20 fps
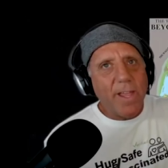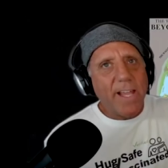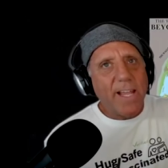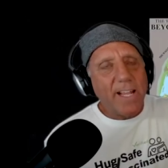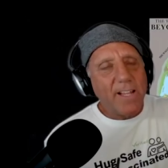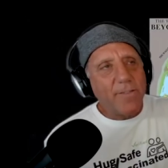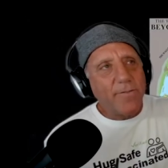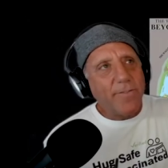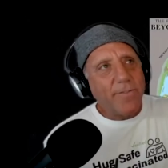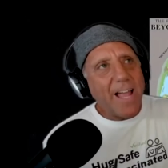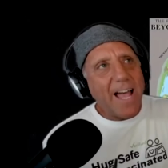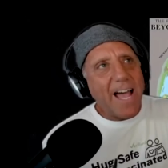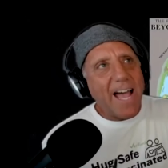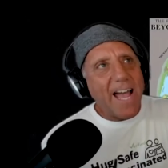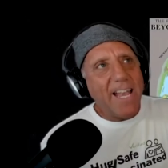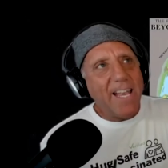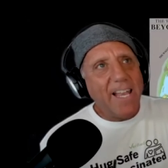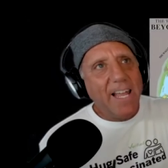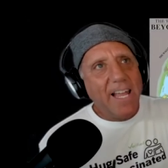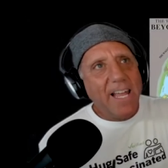it's
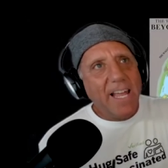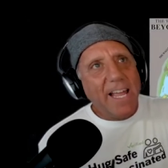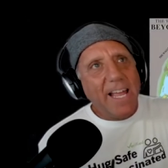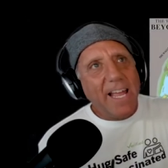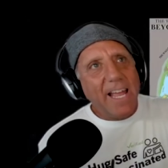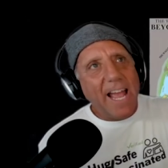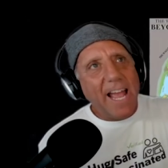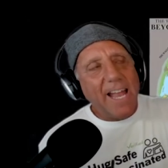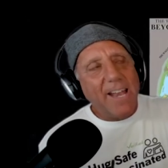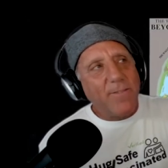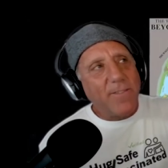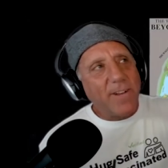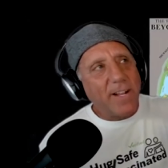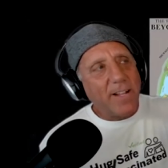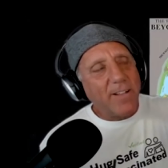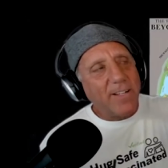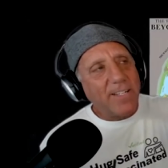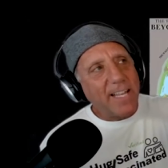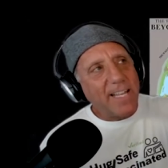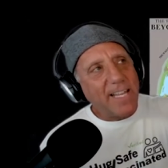flat. And then when I
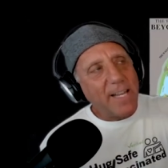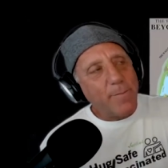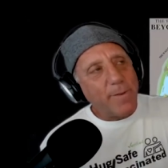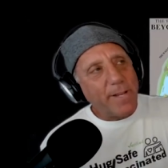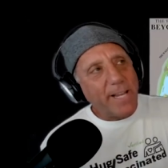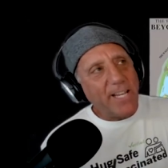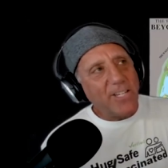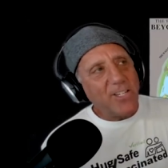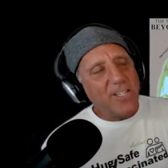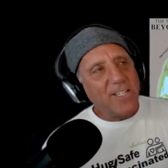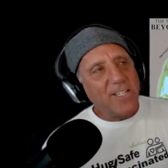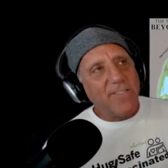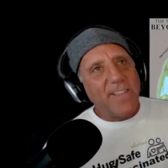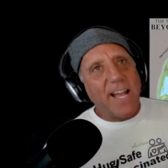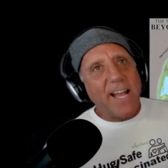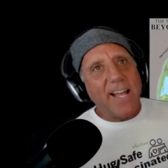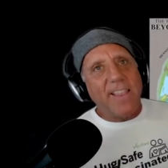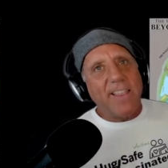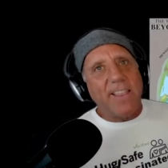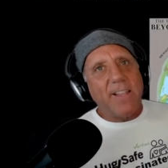looked at the implications of
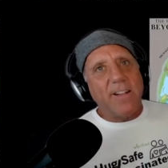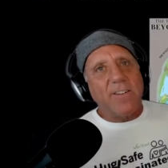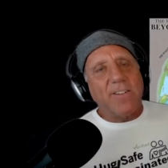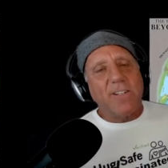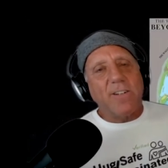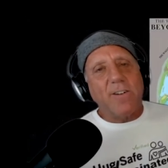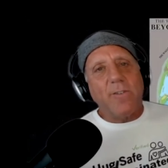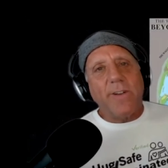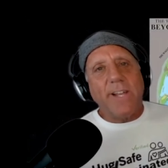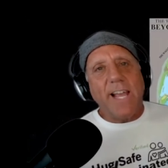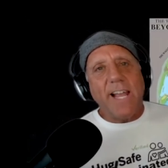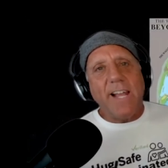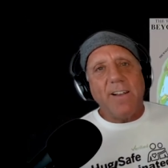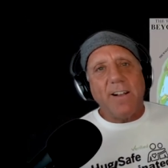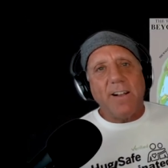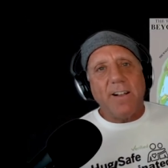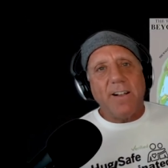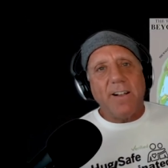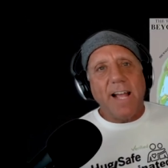that, there's a creator.